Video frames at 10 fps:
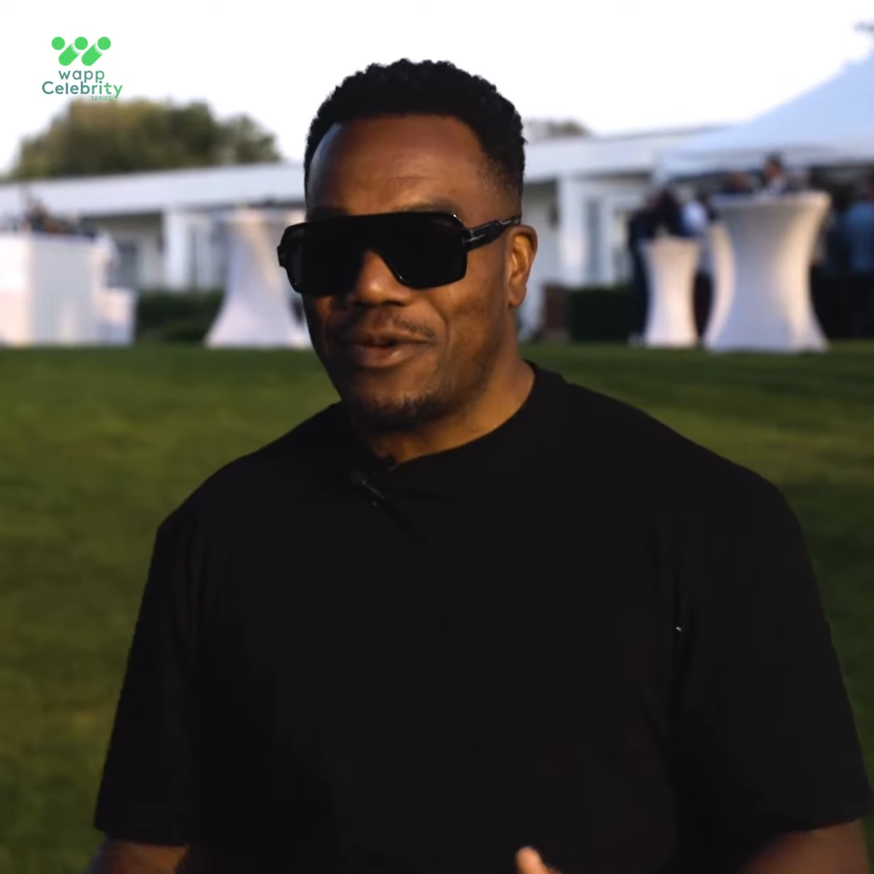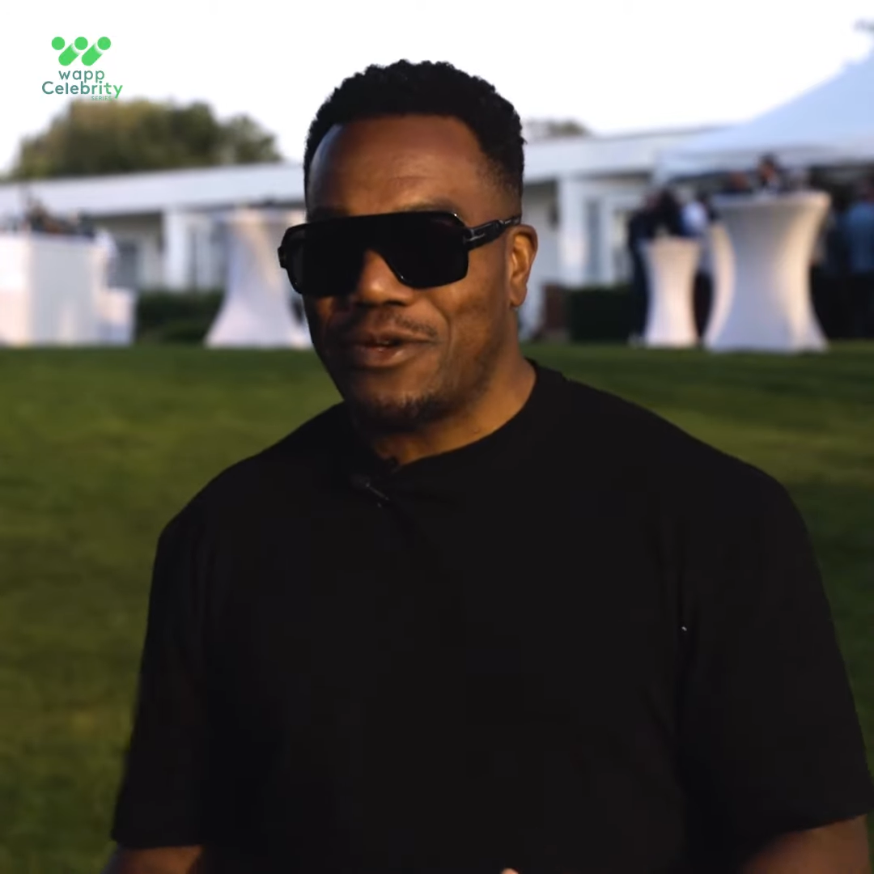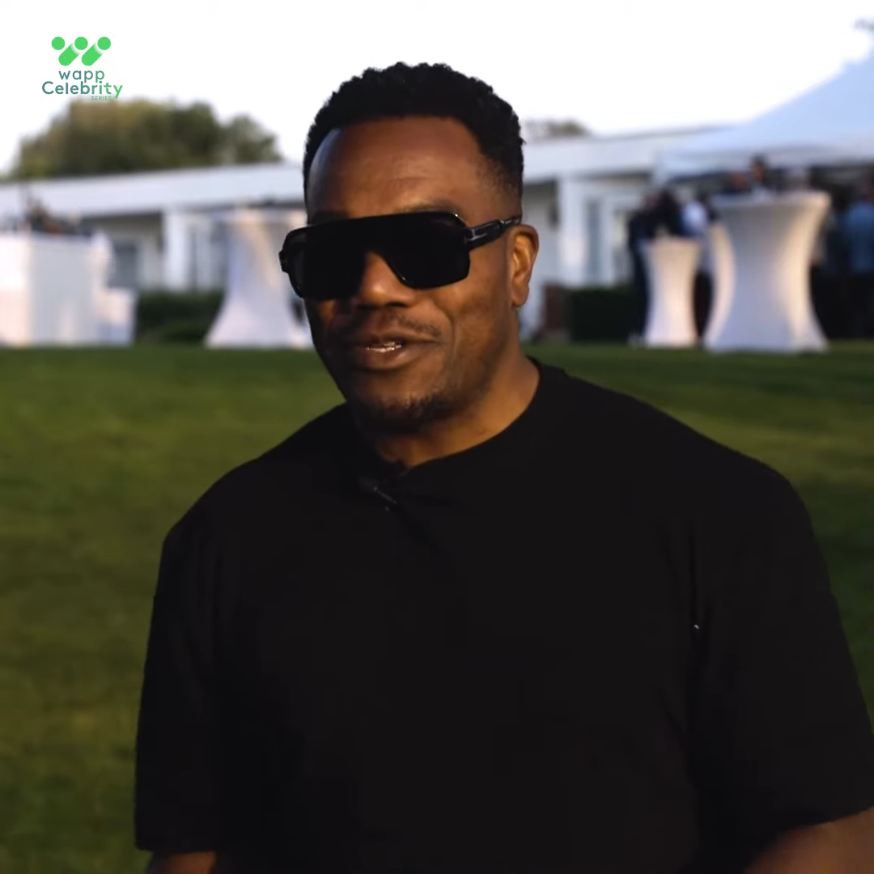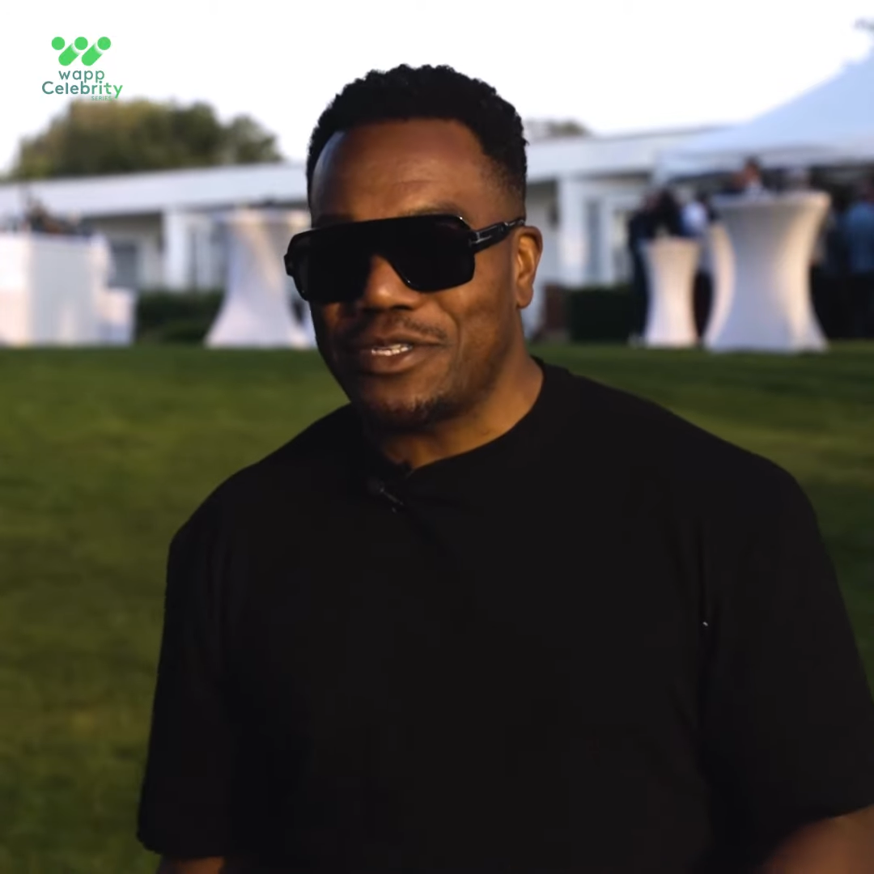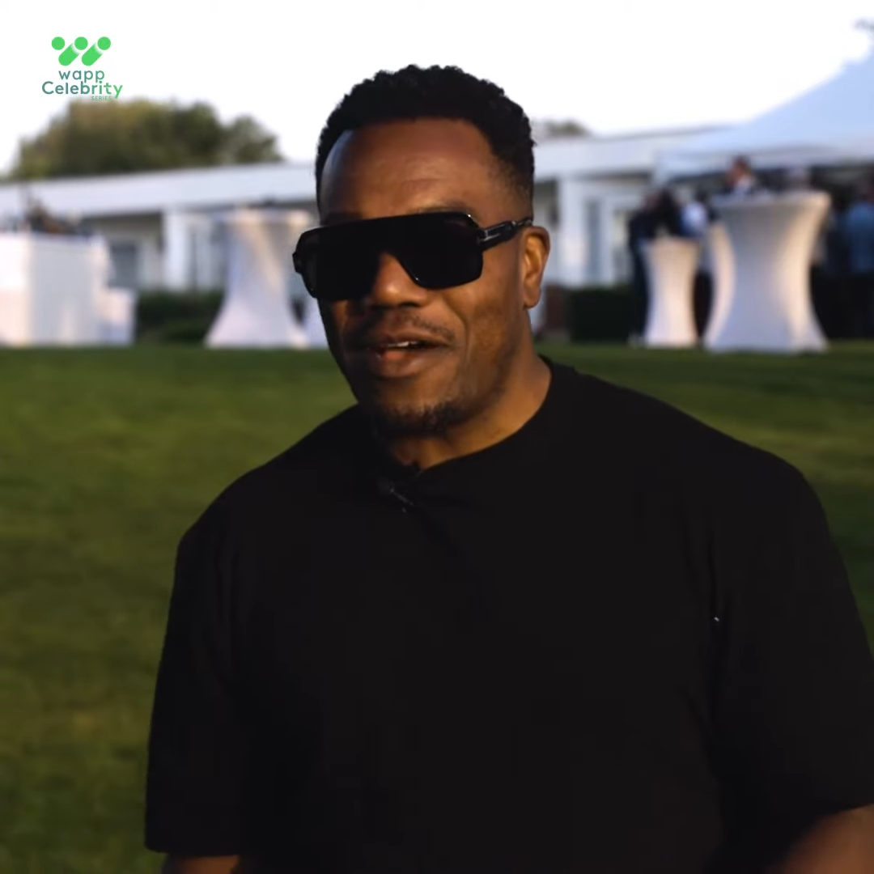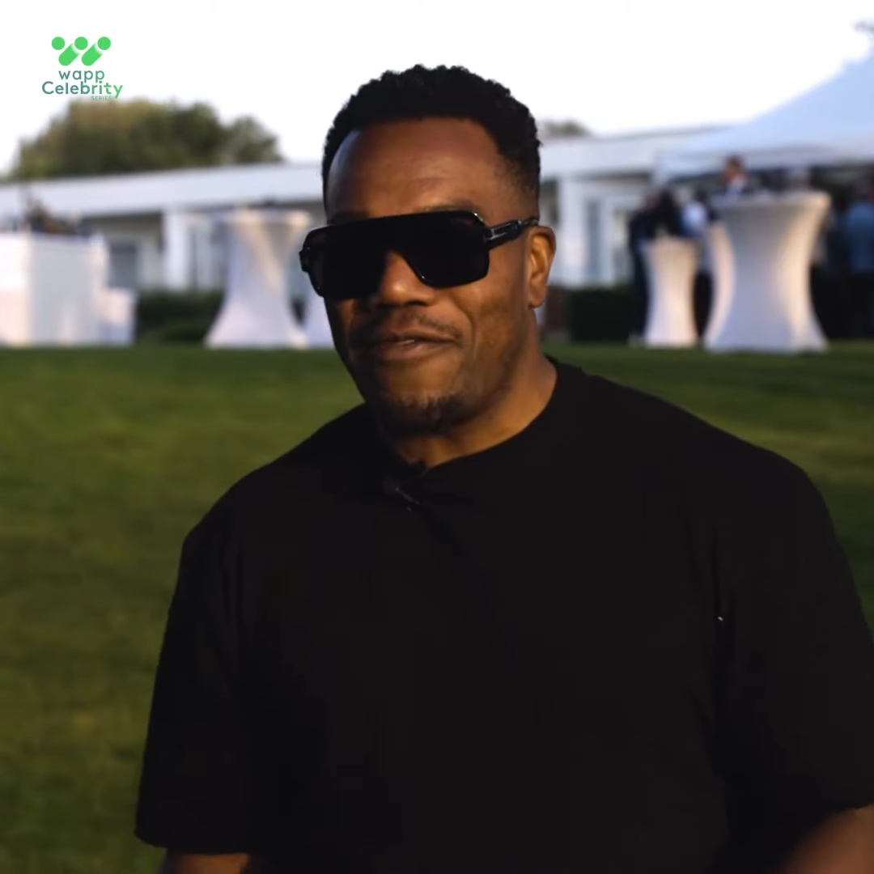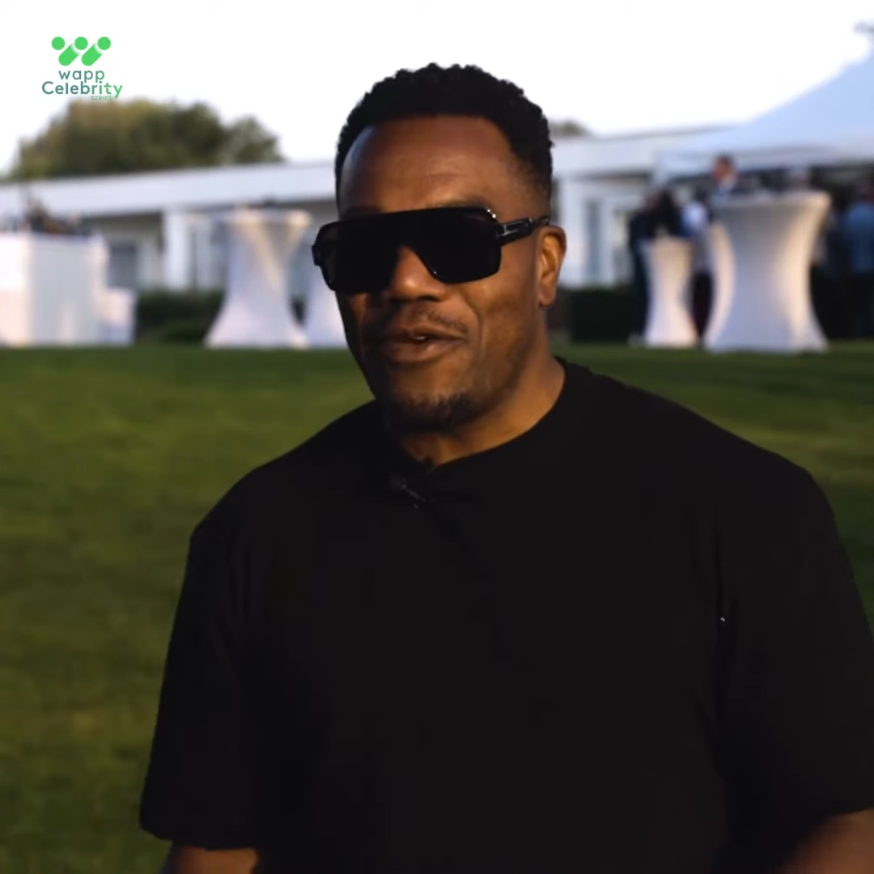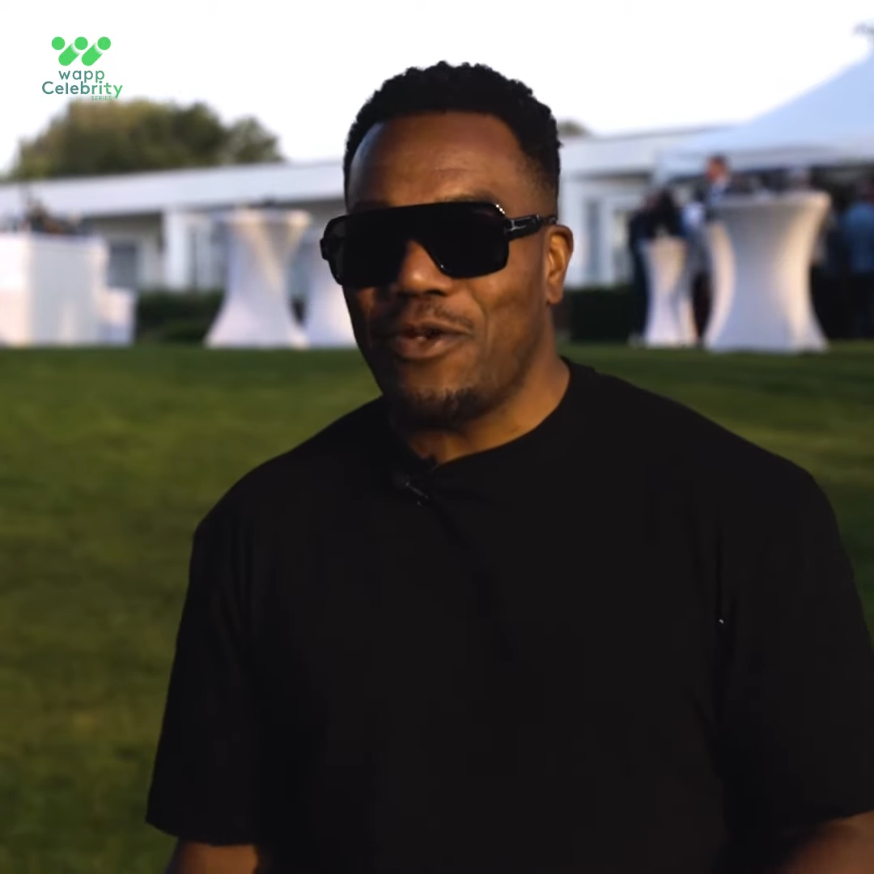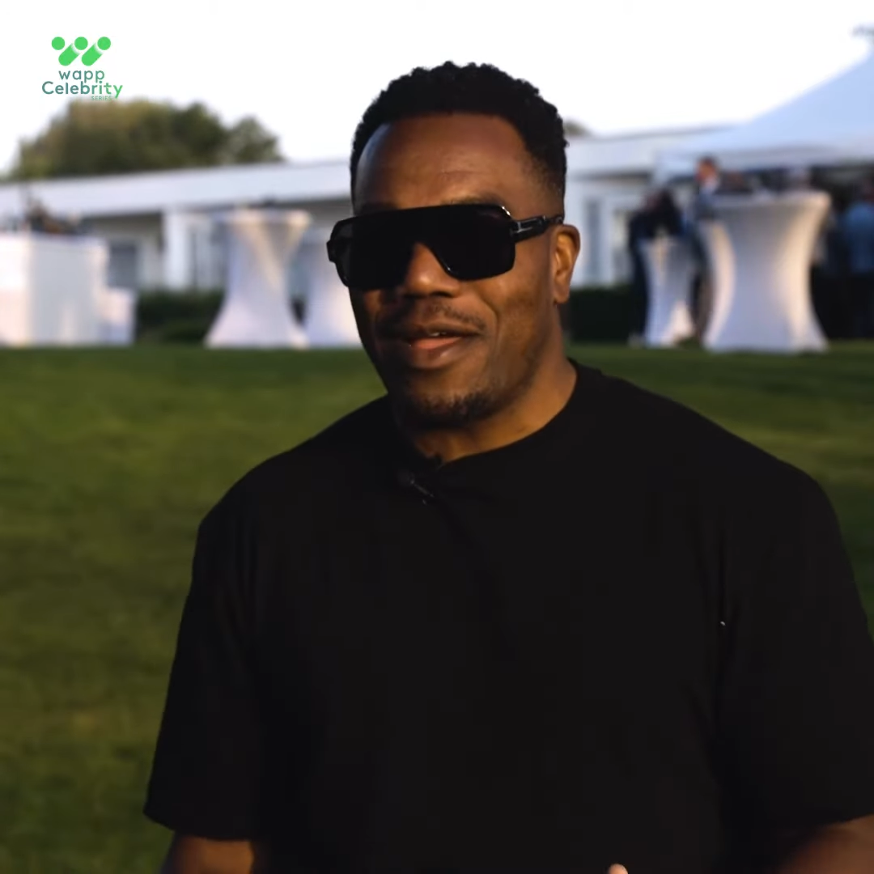because I feel